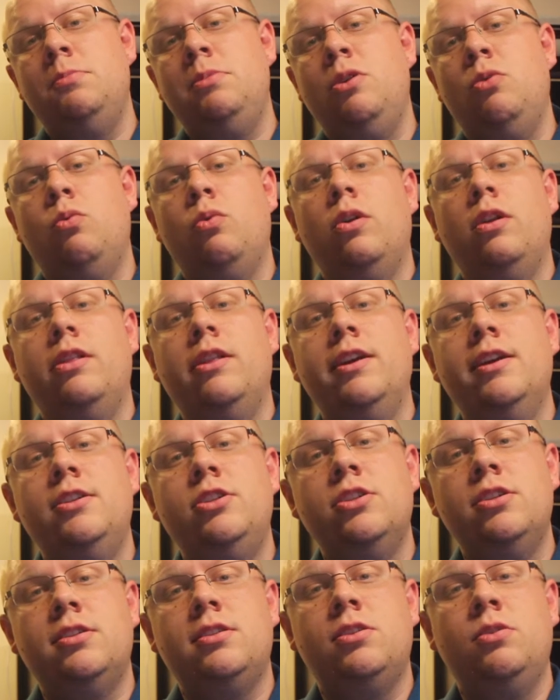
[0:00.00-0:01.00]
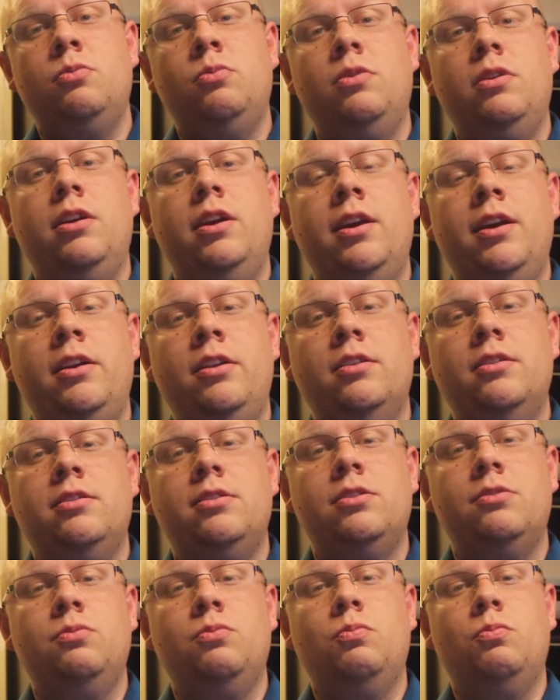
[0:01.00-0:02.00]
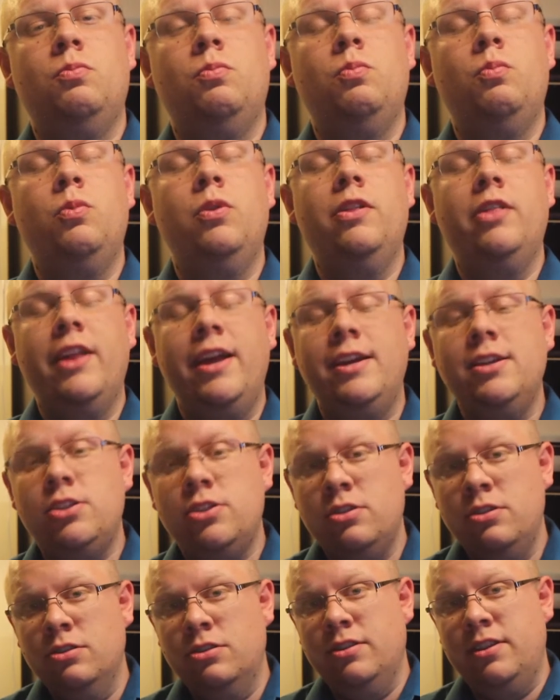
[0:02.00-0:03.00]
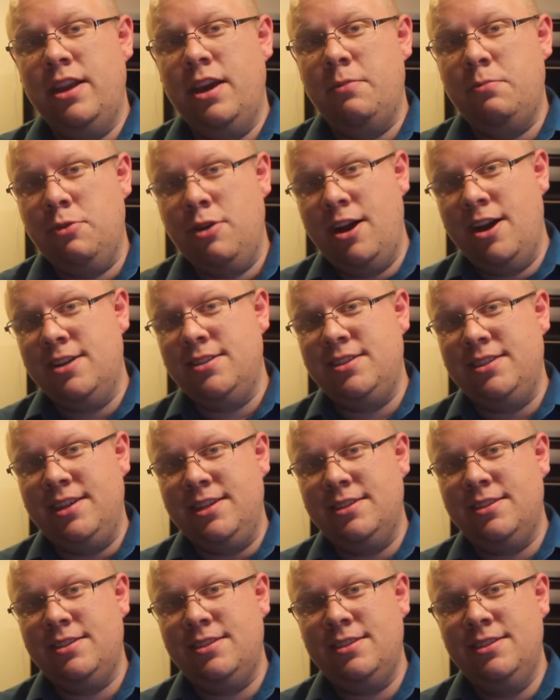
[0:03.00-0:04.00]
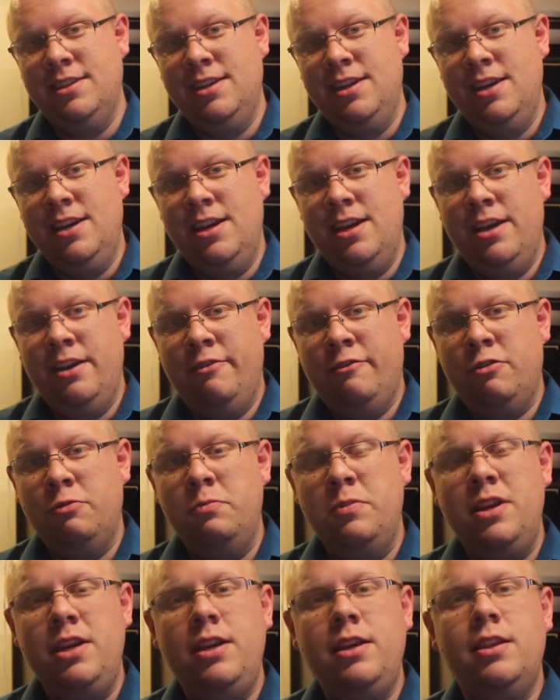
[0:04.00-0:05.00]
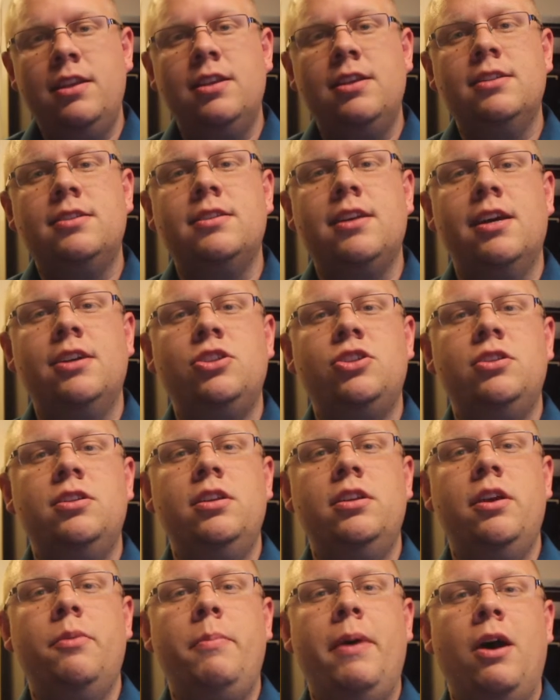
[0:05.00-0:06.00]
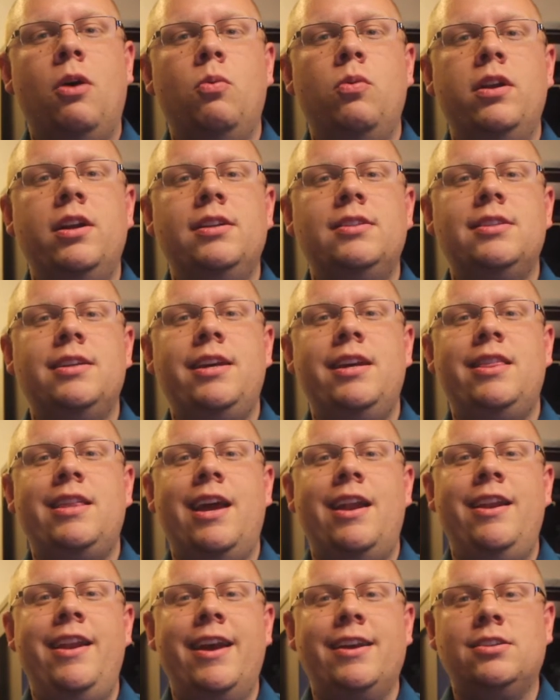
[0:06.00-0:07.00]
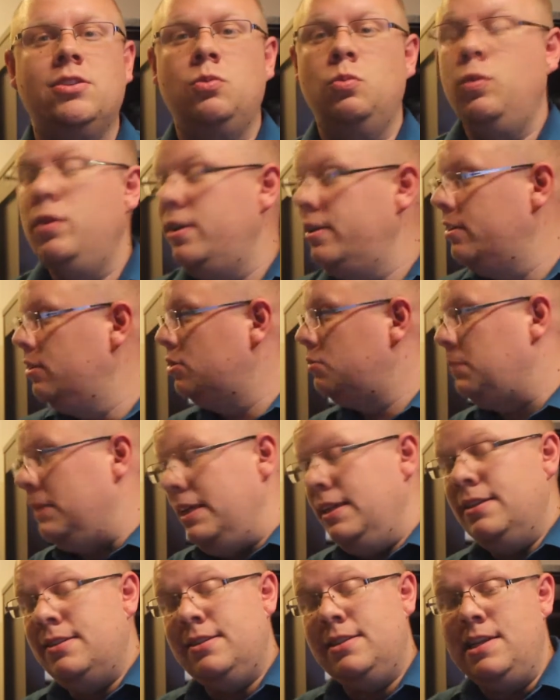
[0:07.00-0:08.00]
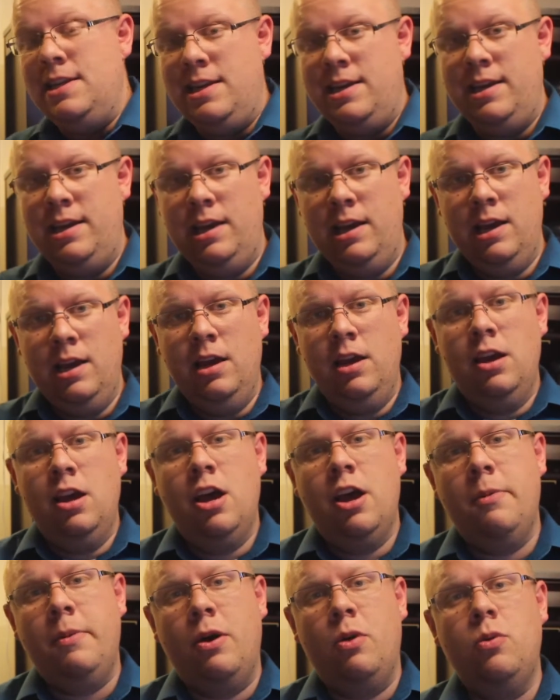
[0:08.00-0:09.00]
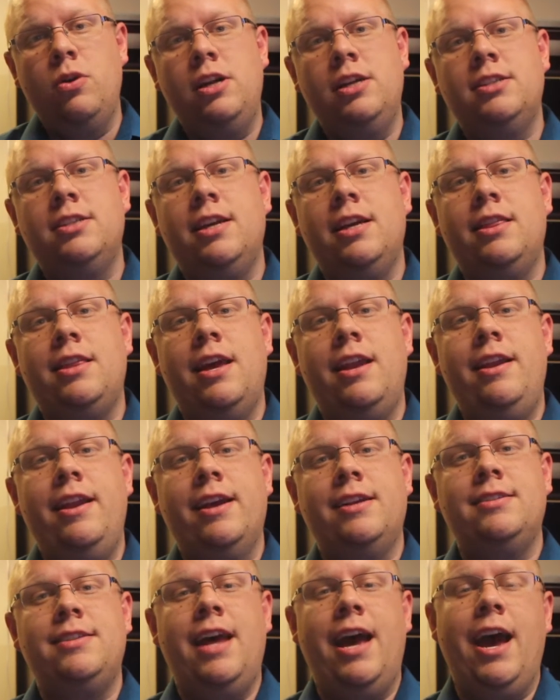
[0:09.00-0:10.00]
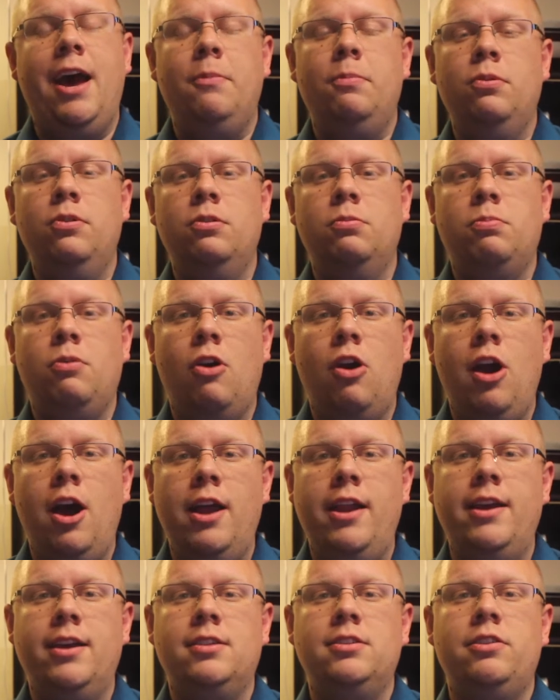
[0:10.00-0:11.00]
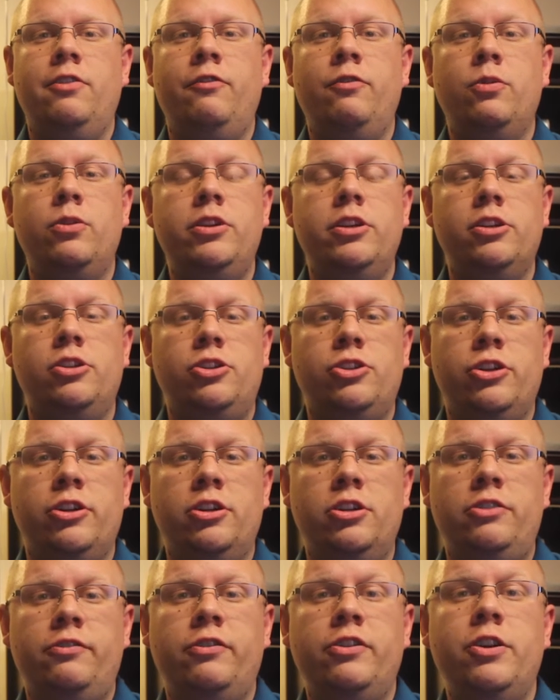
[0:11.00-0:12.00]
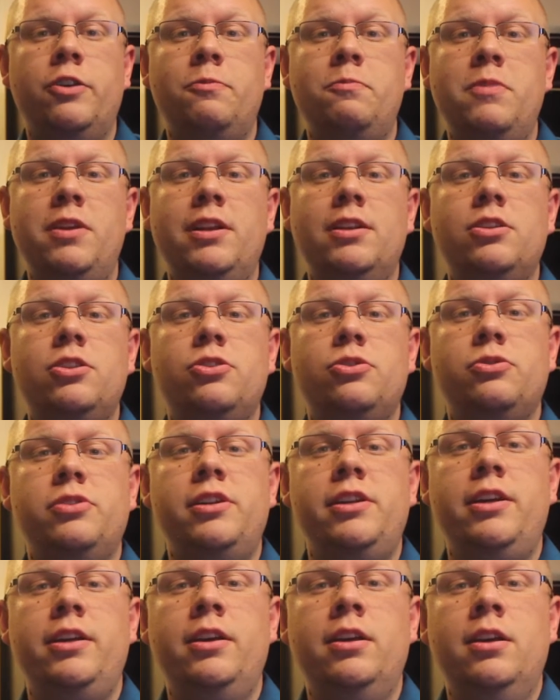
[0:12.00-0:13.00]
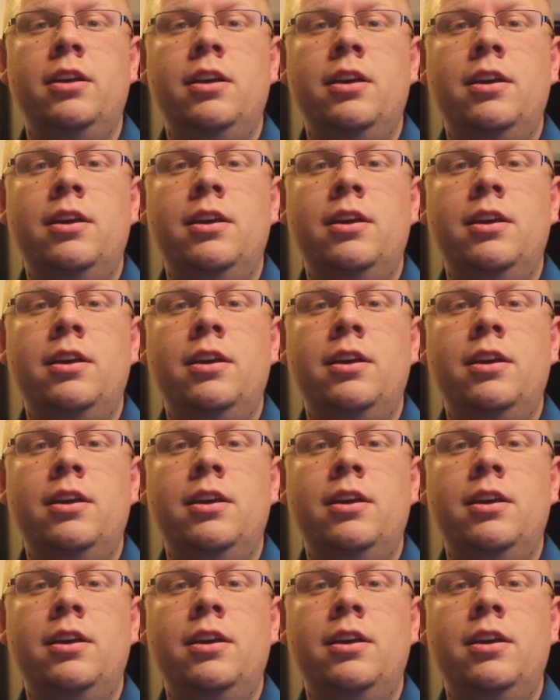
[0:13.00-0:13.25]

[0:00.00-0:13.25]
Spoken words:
to be religious and relational in that process. For me, the discussion about wanting to get that next Windows PC, about wanting to get that next Apple product for your church, for your ministry,